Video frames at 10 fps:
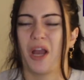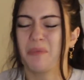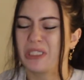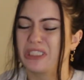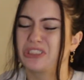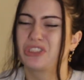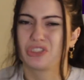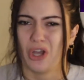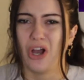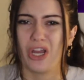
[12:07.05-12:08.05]
I'm gonna
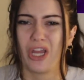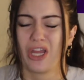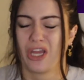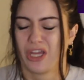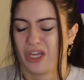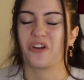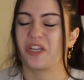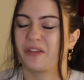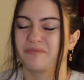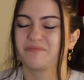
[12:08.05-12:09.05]
die.
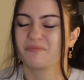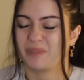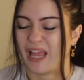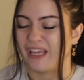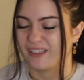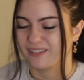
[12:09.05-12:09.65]
Already playing.